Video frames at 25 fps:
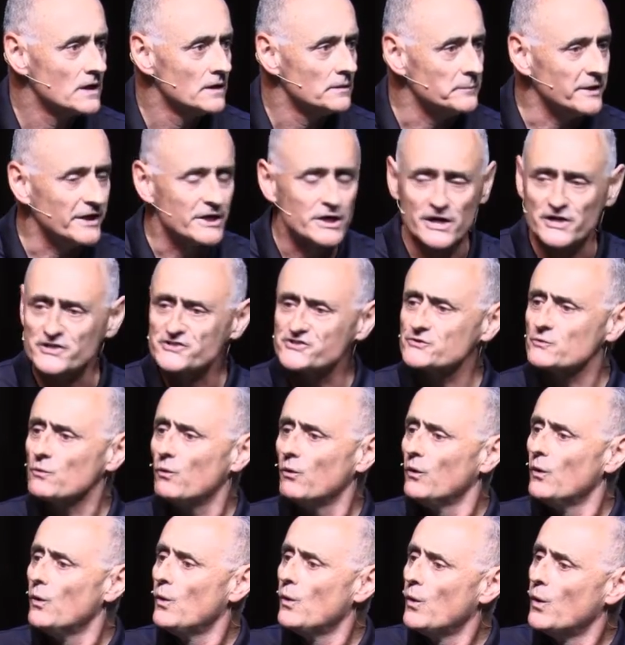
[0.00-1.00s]
Because
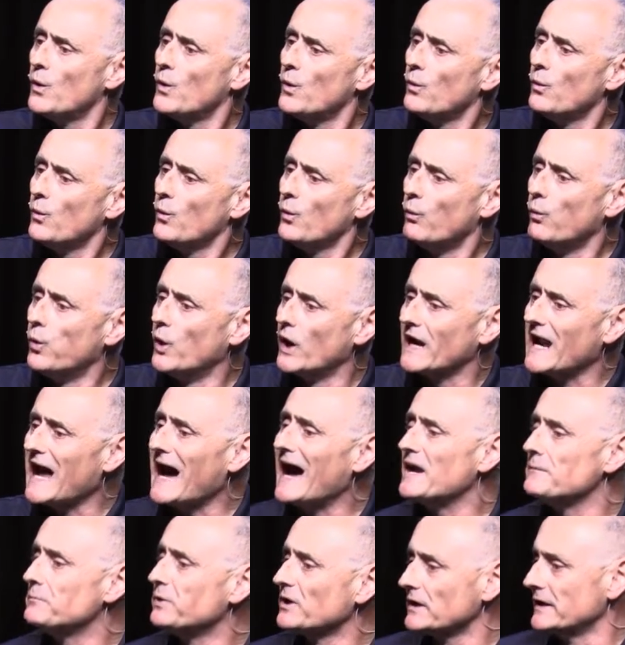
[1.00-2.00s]
what
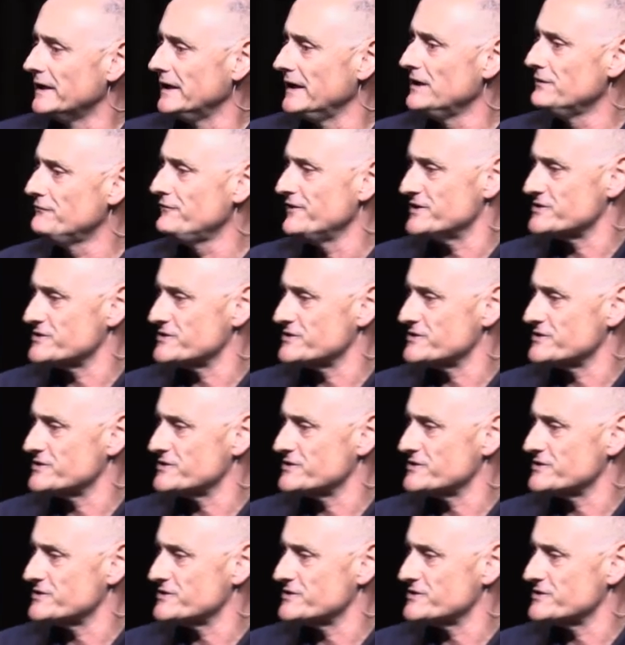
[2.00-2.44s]
I believe